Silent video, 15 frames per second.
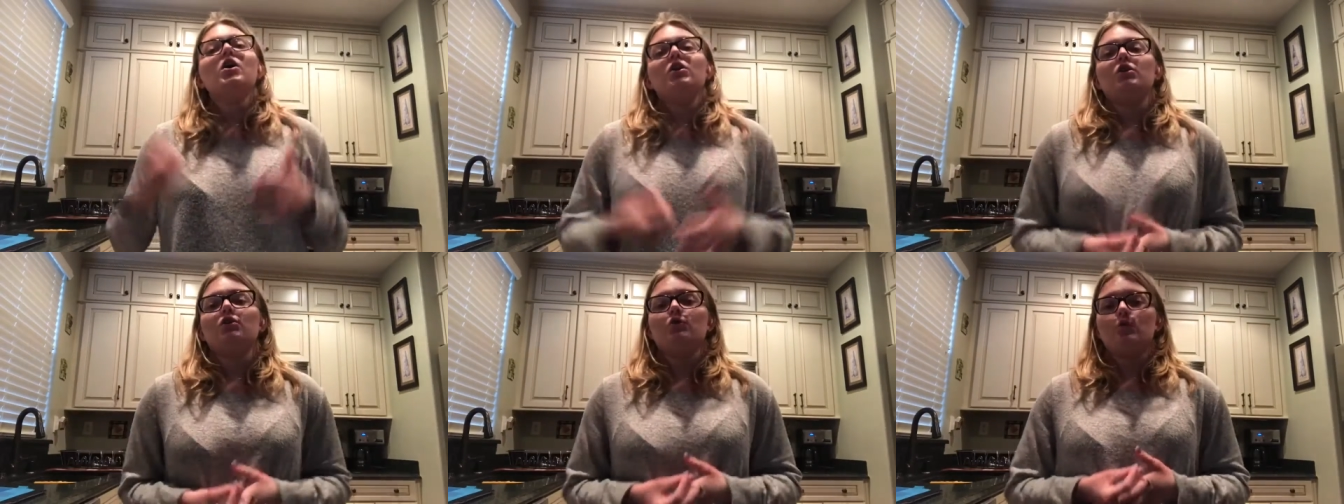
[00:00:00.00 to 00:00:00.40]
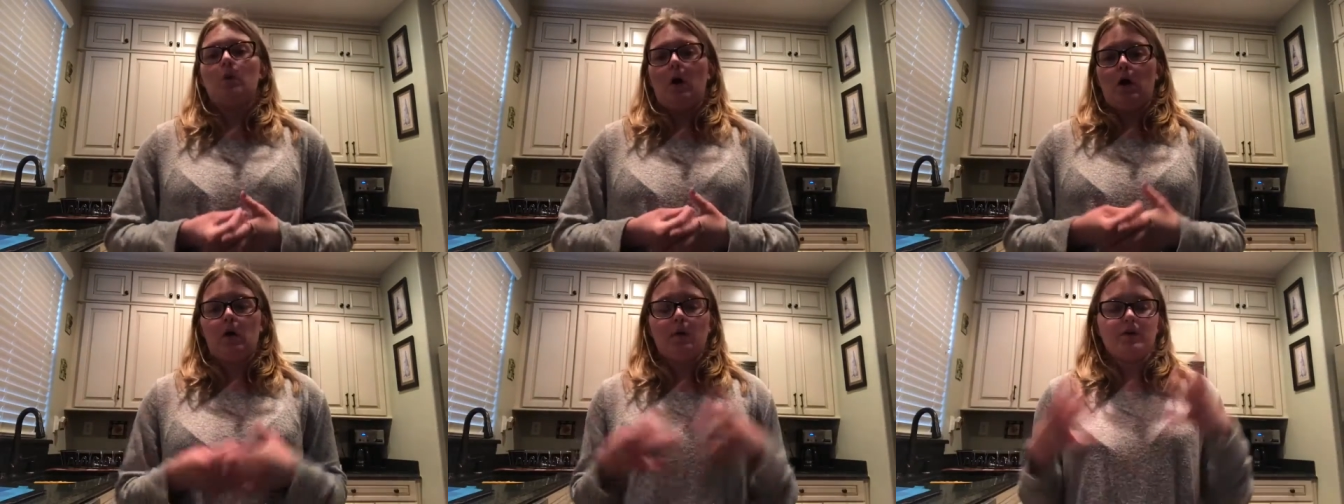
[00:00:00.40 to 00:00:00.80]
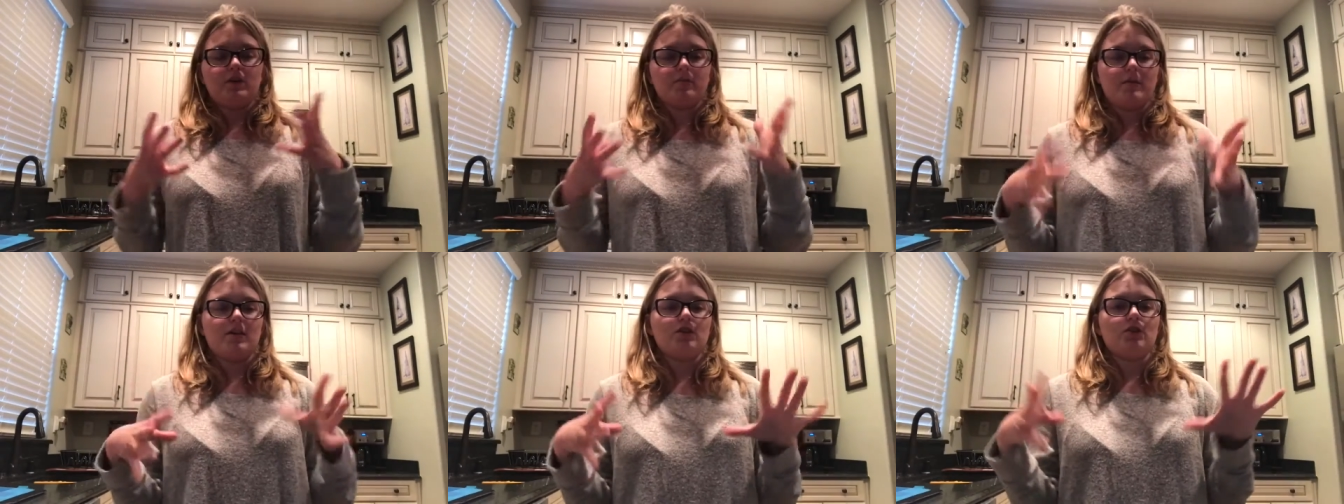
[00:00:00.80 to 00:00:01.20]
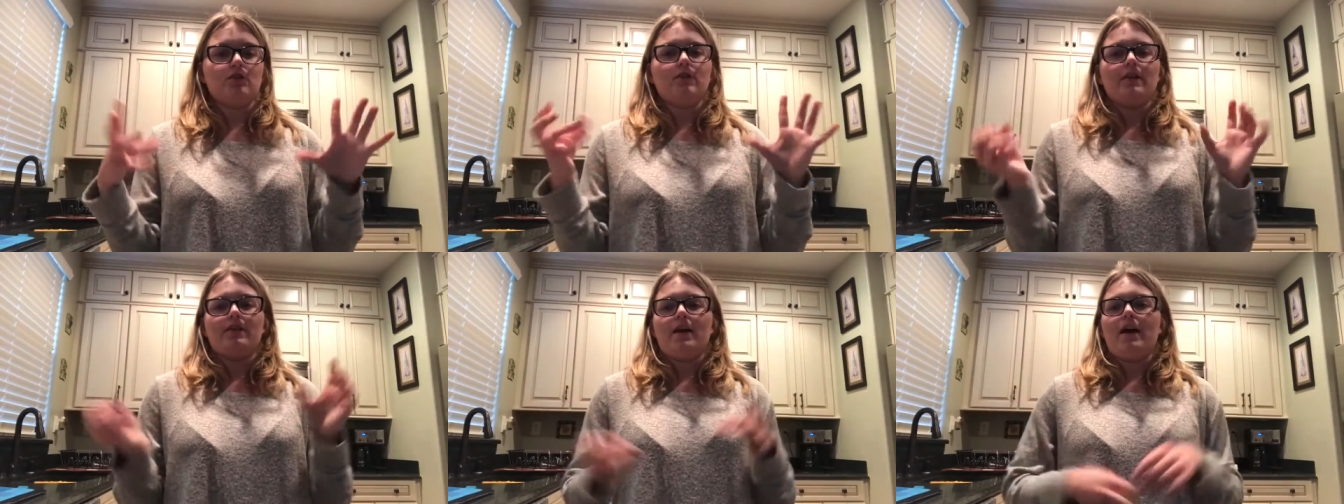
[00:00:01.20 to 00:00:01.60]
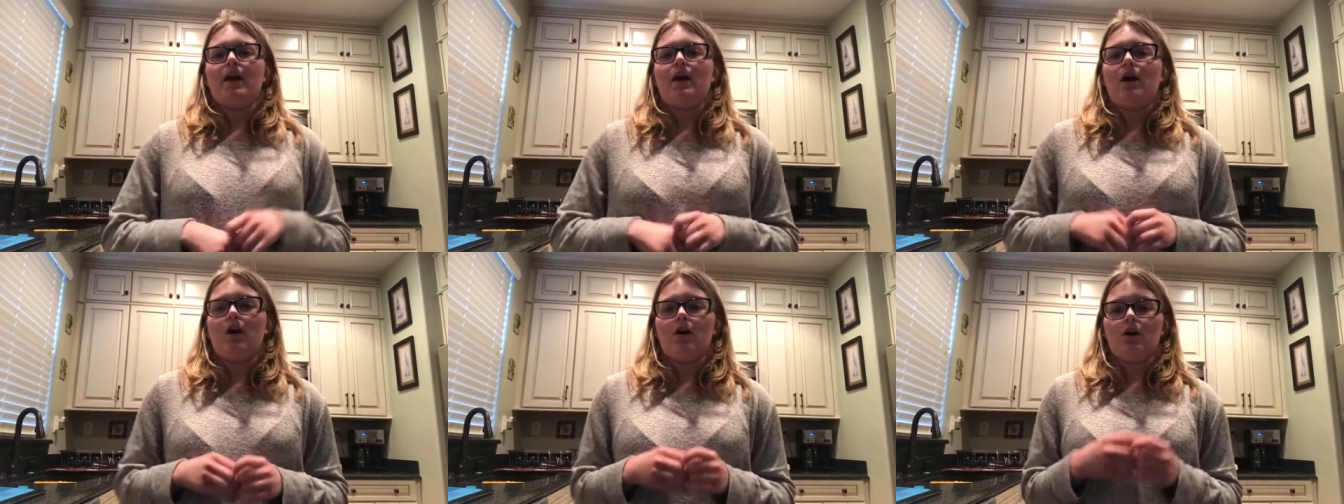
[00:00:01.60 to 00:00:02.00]
you are going to make sure that
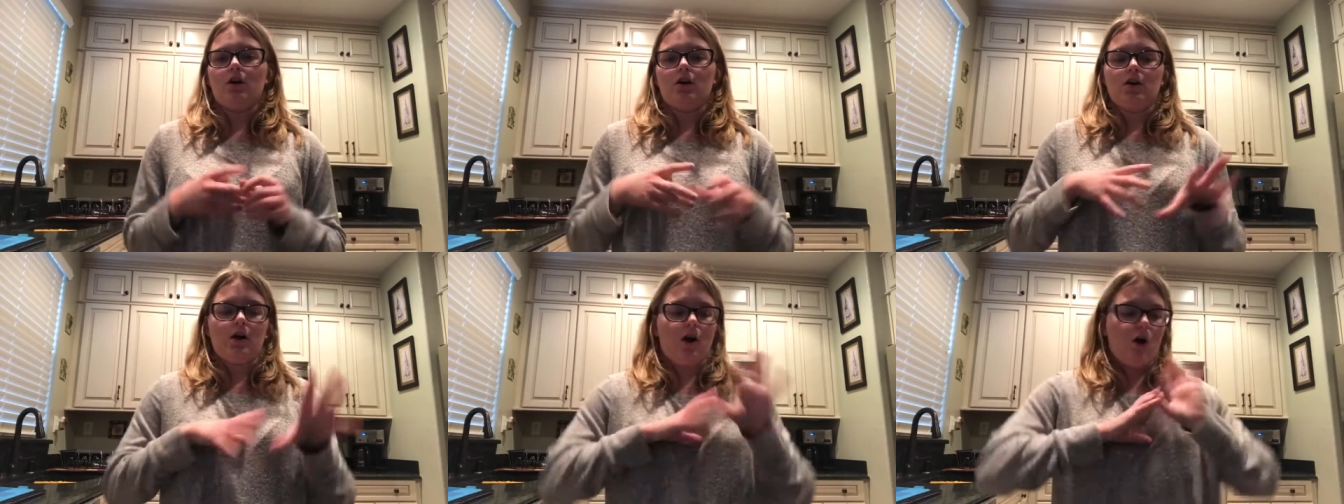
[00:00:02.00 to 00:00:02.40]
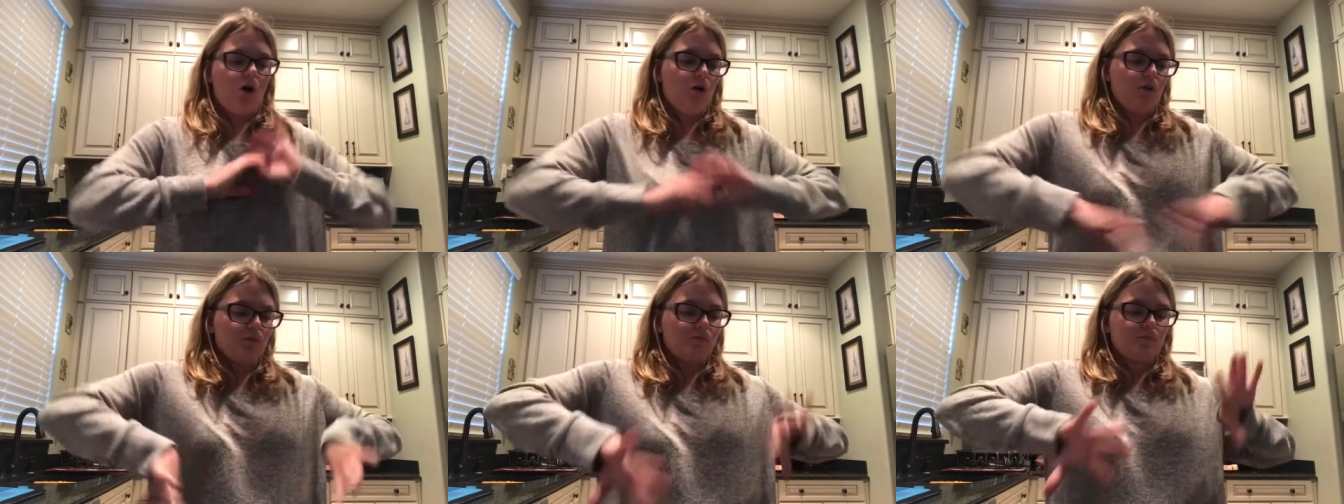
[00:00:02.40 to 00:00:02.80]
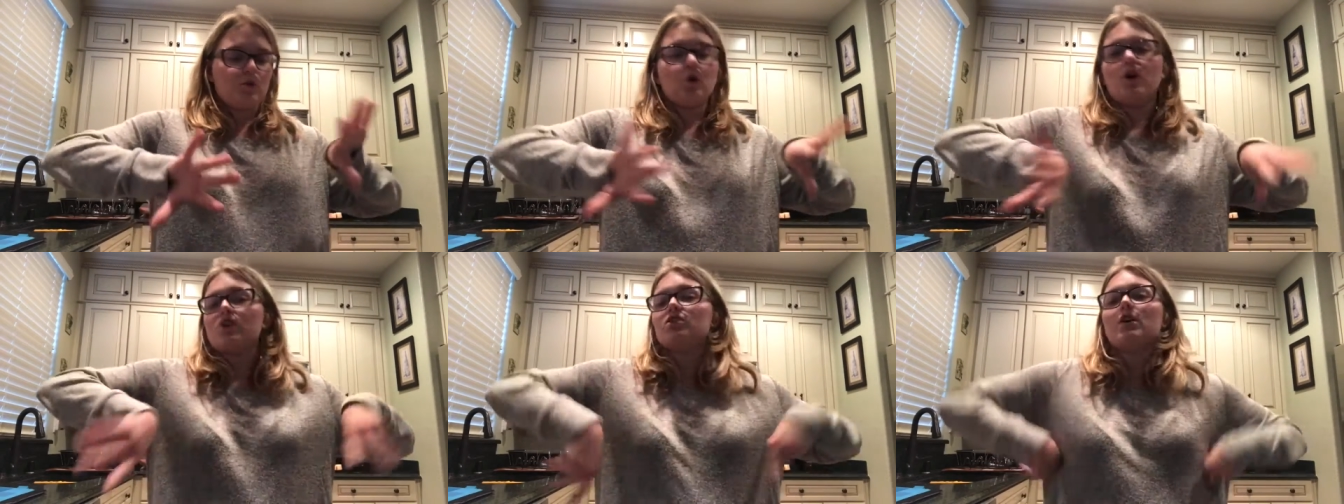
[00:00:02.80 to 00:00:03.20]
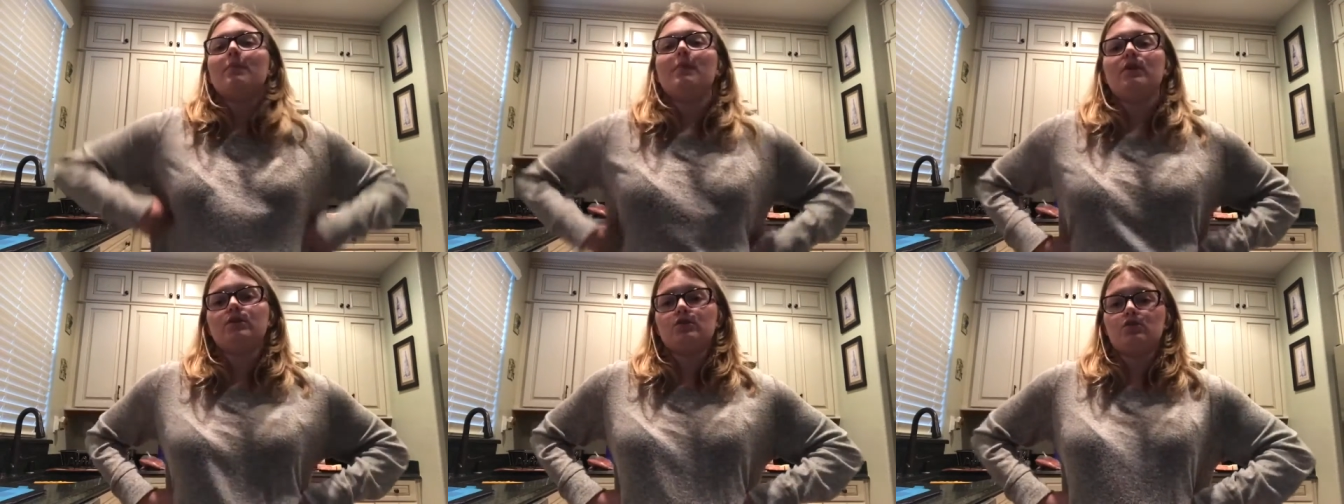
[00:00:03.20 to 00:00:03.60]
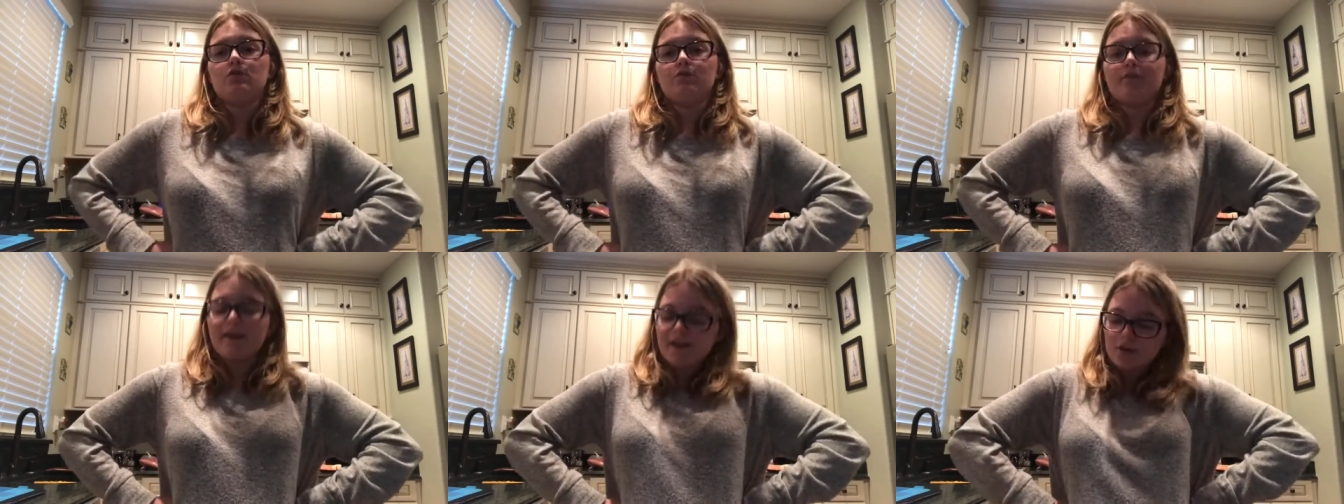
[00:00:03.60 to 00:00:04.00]
they are all crushed up
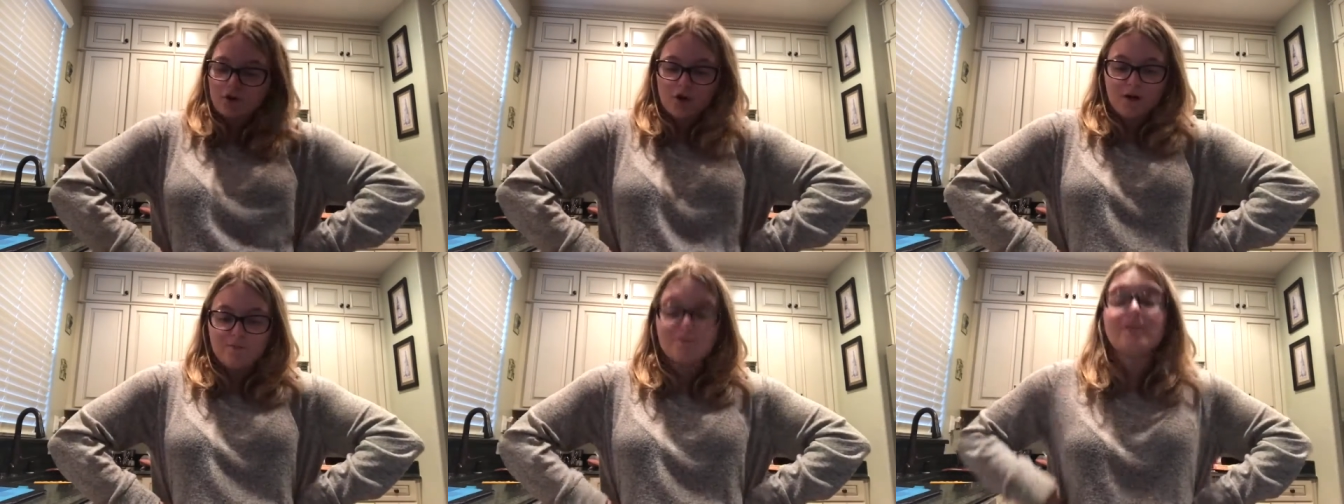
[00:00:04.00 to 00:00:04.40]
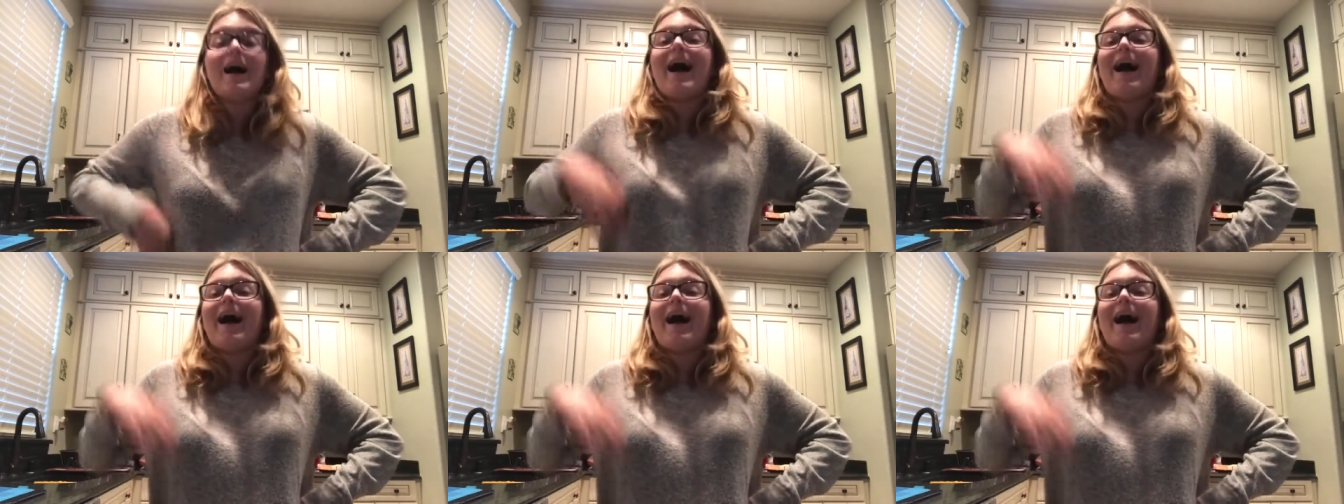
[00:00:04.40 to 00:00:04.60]
into fine crumbs.